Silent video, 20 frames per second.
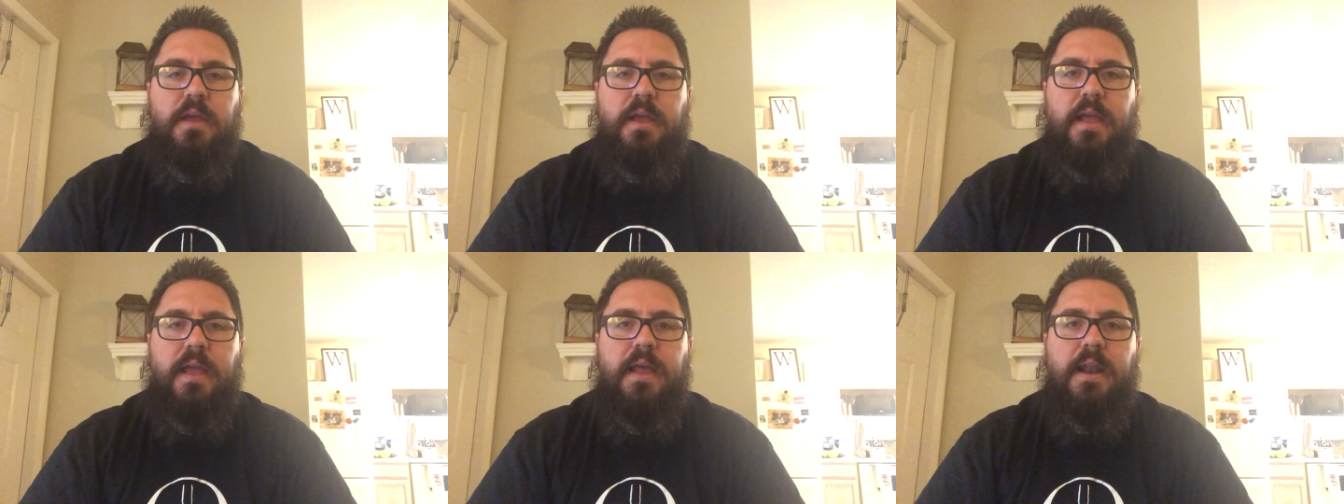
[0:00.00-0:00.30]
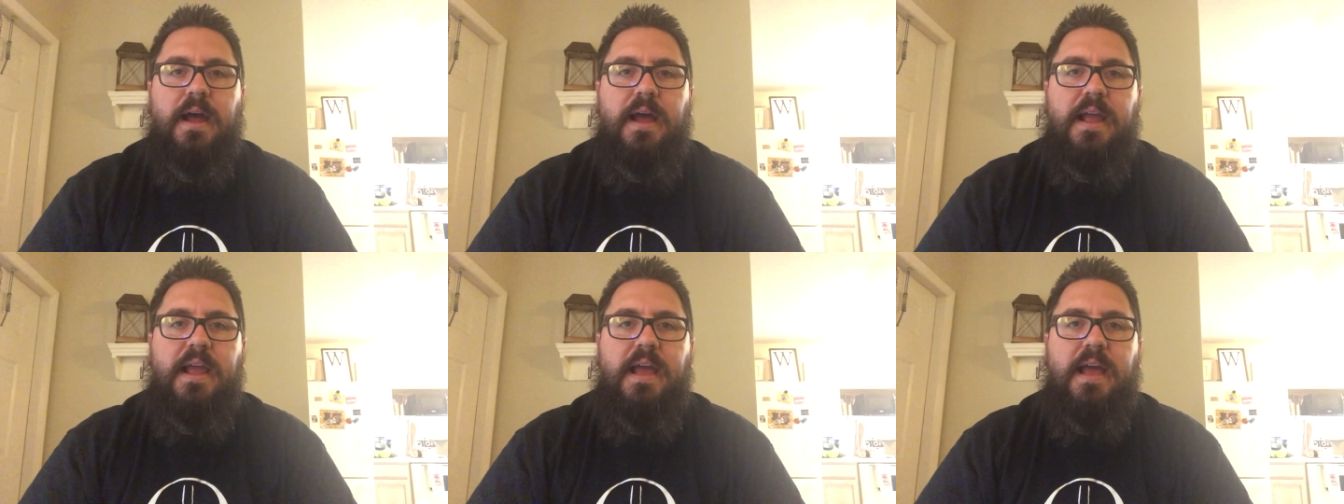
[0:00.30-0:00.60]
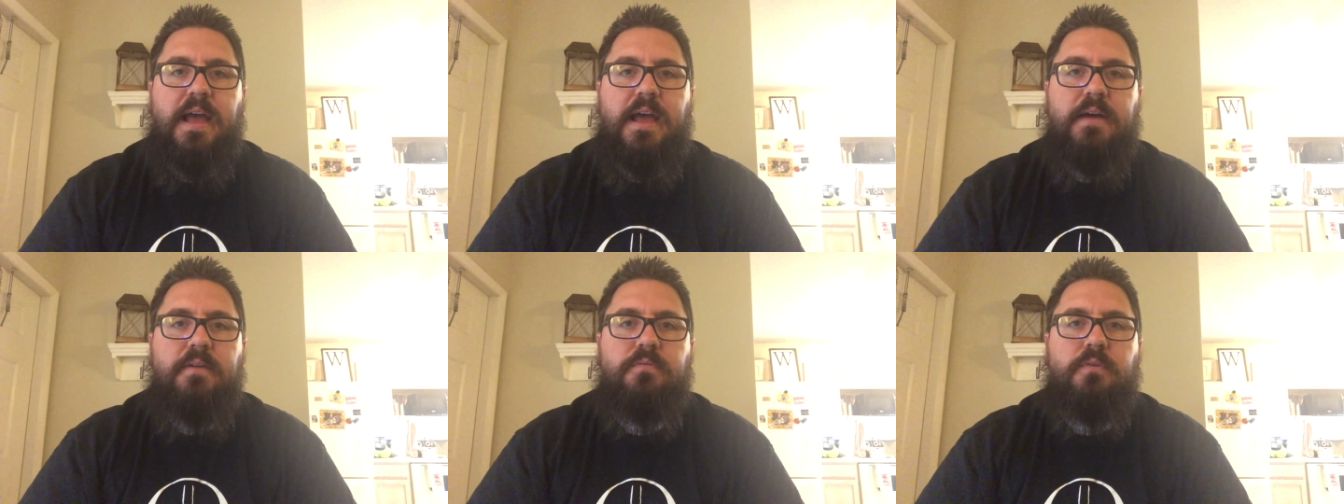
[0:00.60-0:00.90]
And I
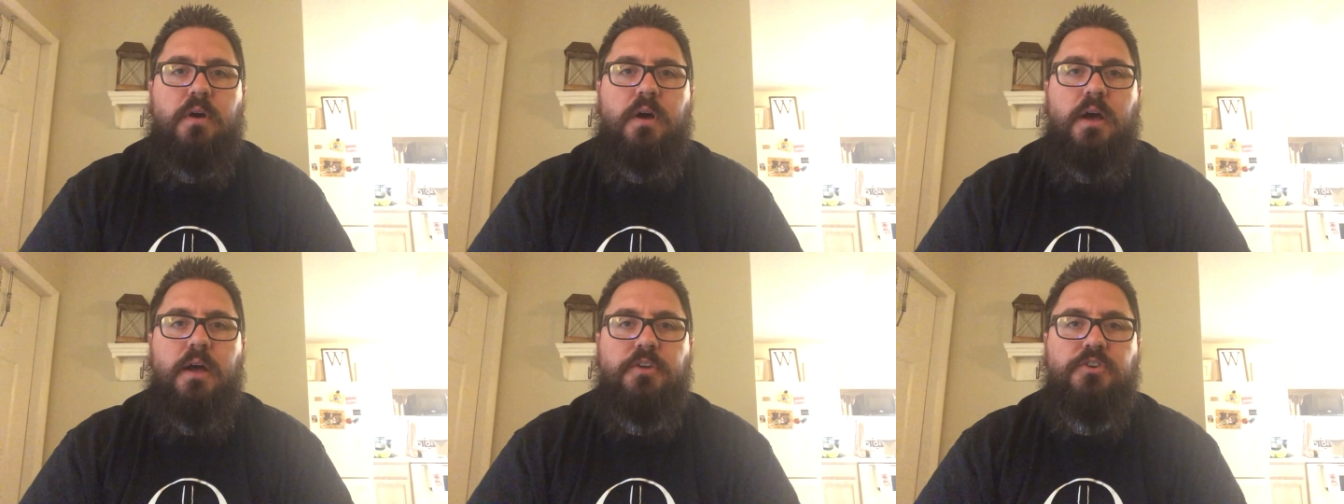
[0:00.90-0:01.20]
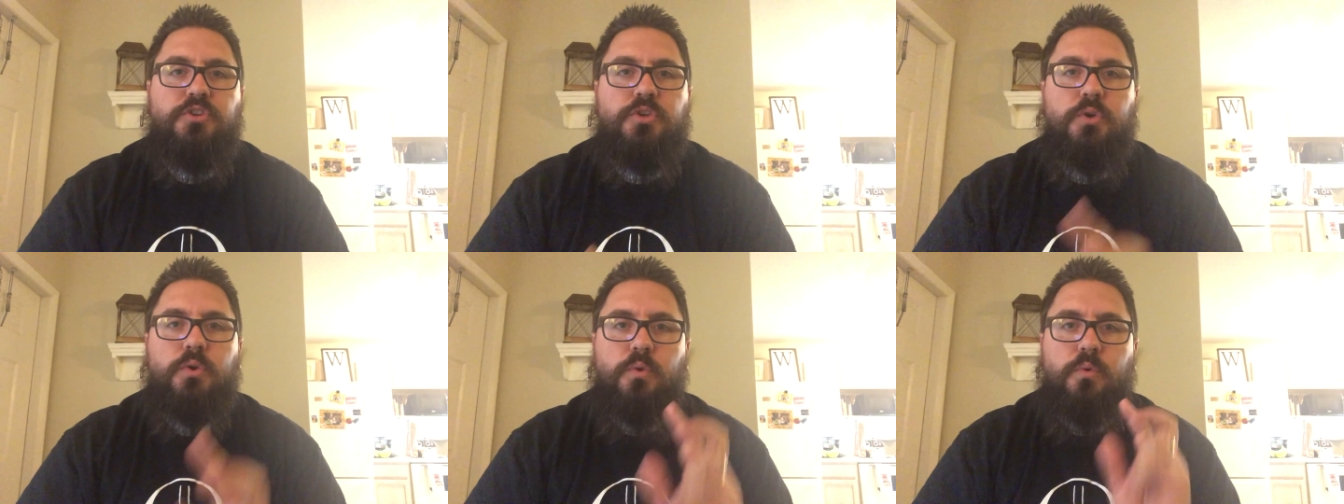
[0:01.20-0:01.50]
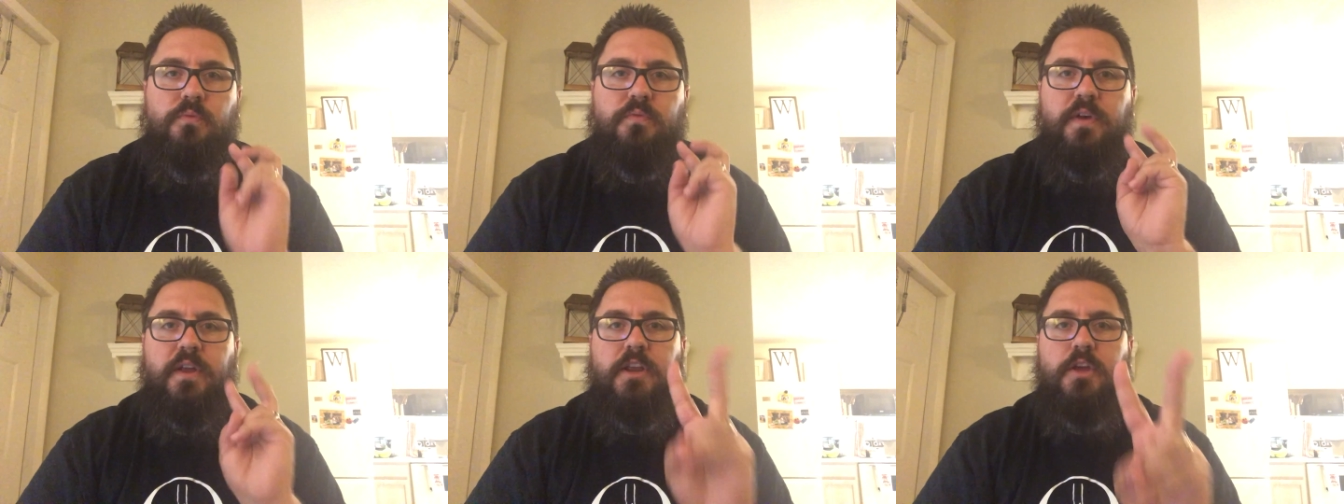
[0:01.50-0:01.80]
have uh,
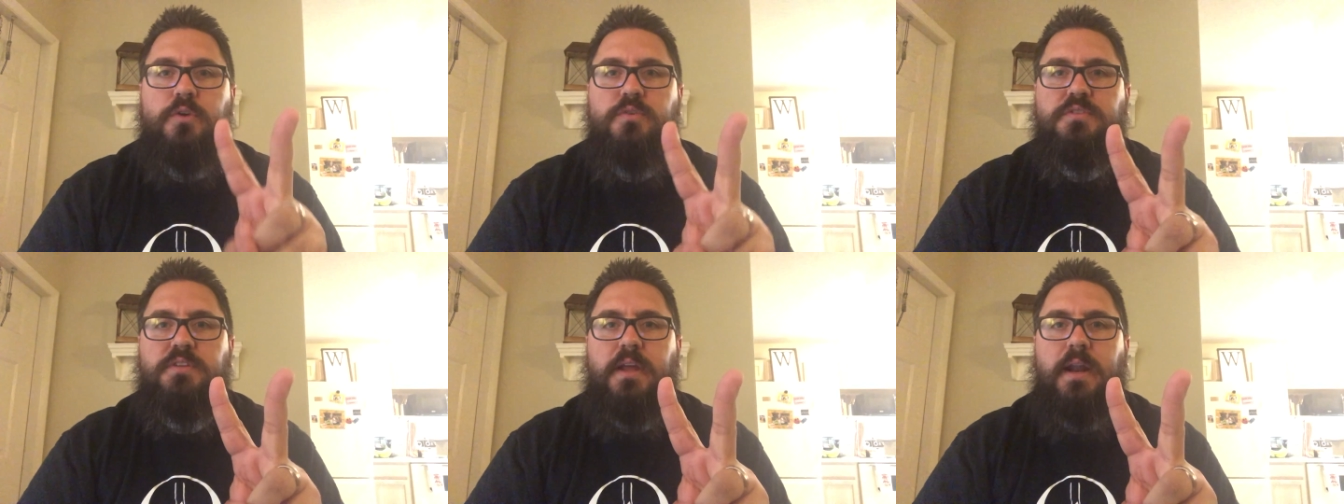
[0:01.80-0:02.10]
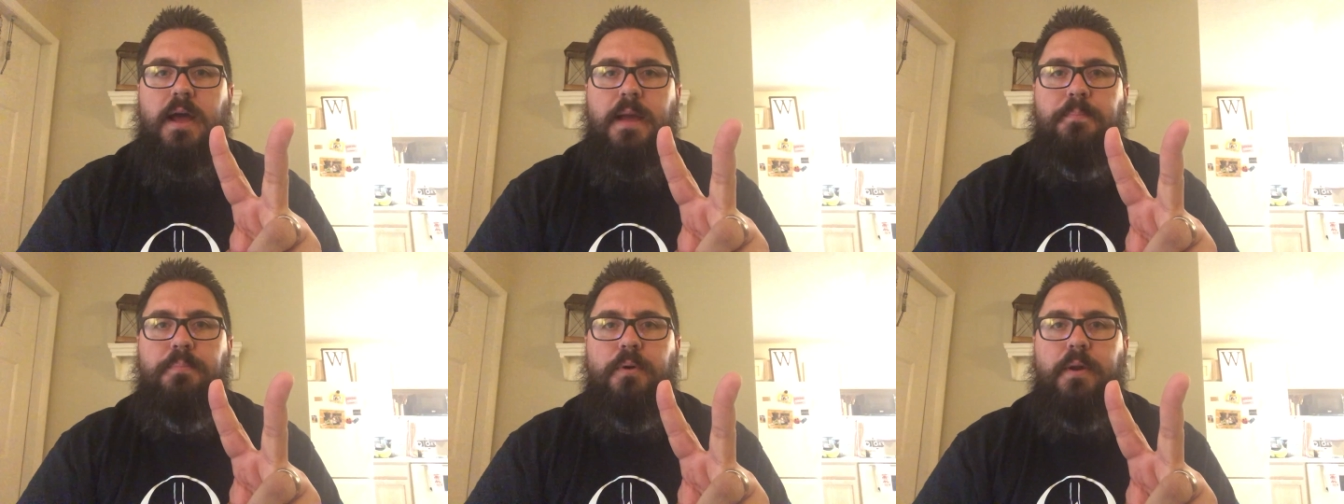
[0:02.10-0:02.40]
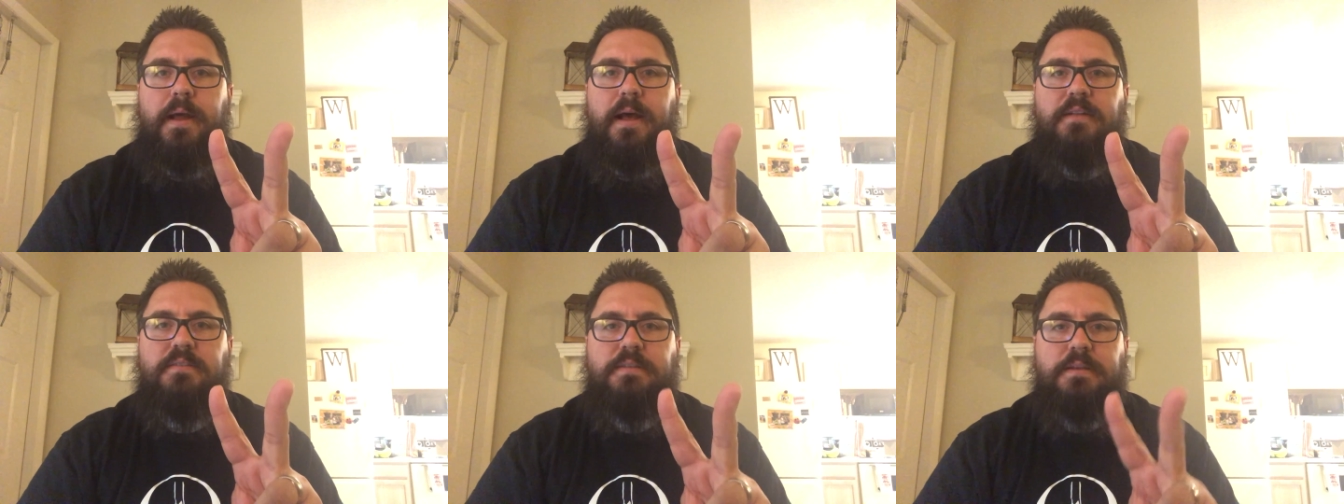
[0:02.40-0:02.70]
two videos that I
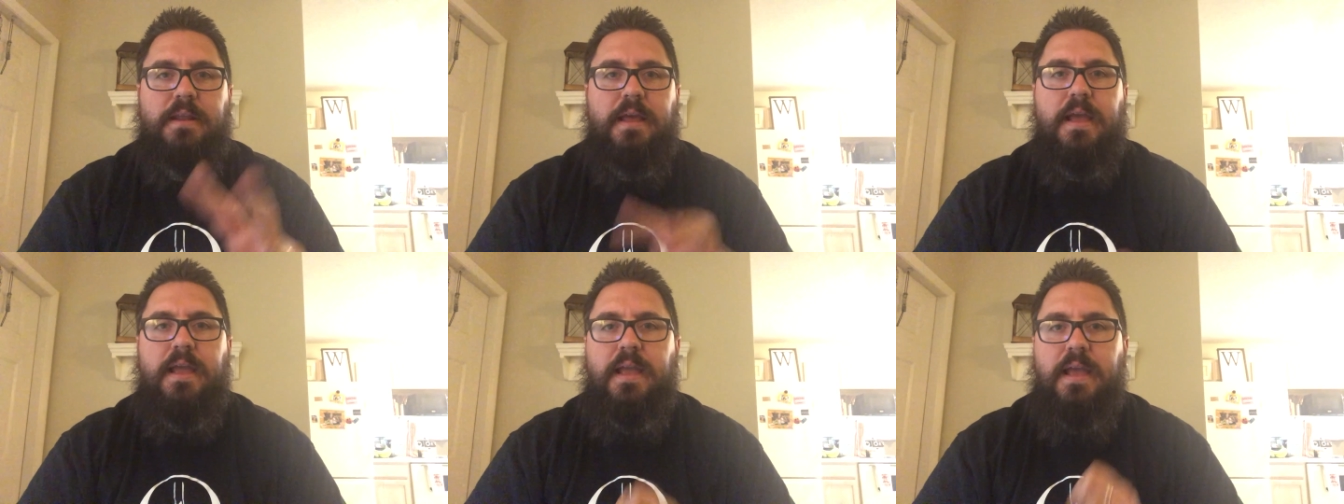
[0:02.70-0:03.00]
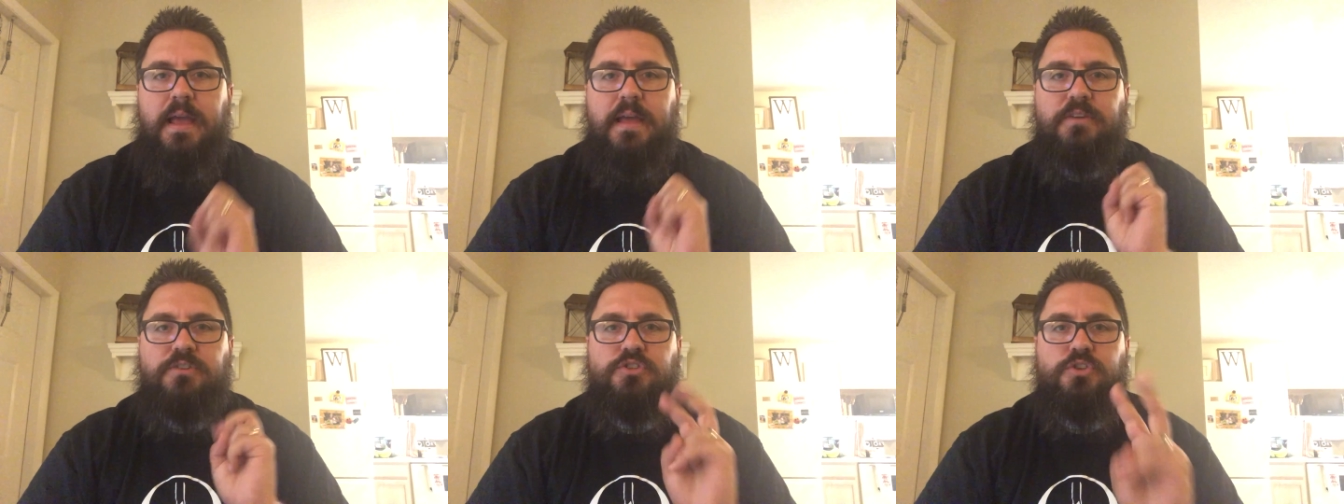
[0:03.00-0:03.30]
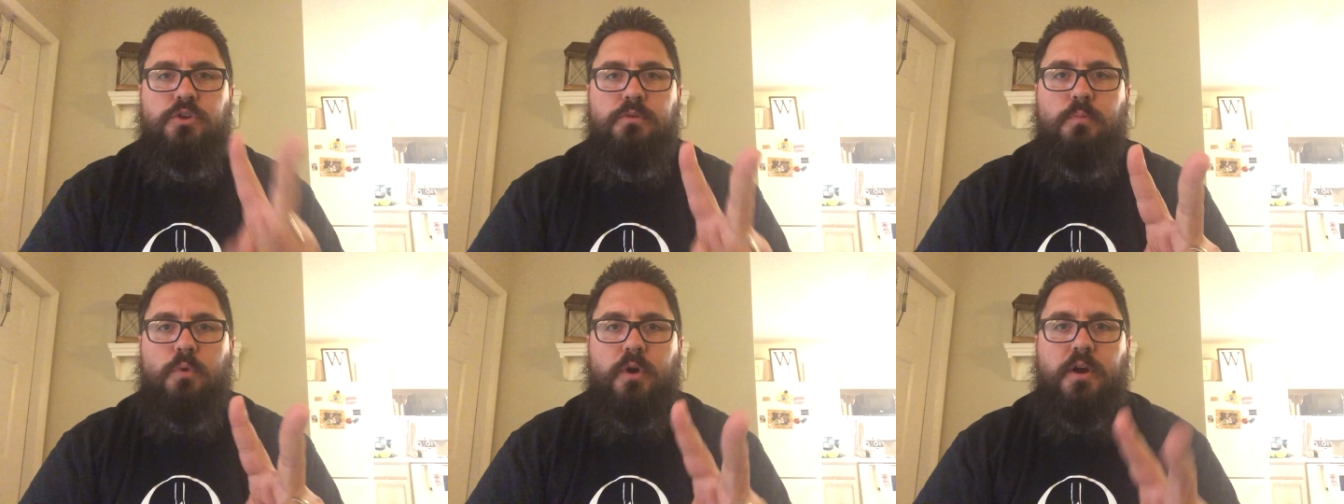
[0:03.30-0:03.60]
put out today and
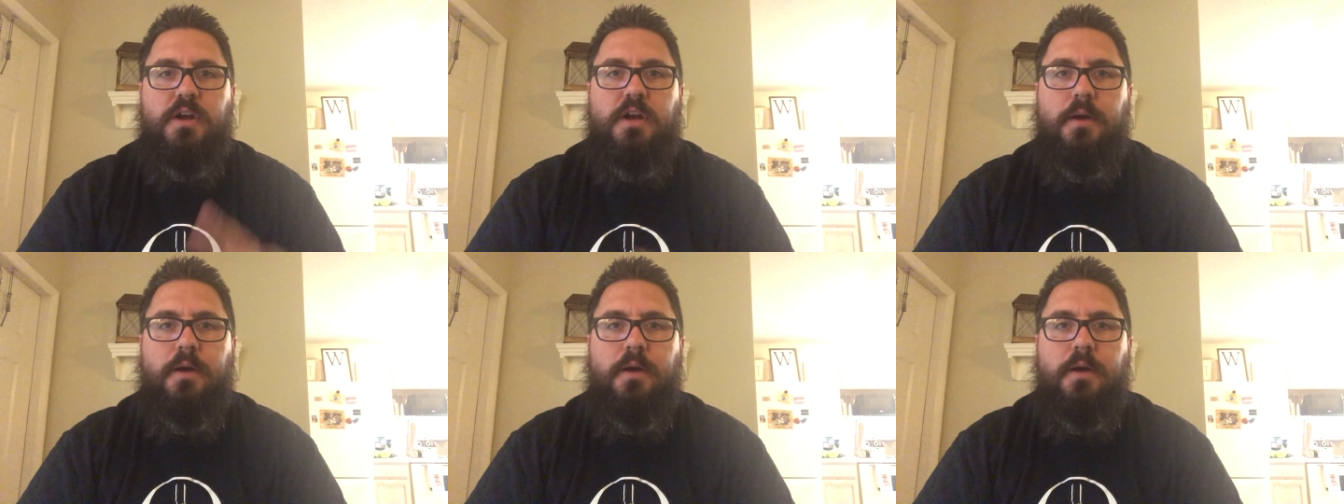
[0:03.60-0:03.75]
two more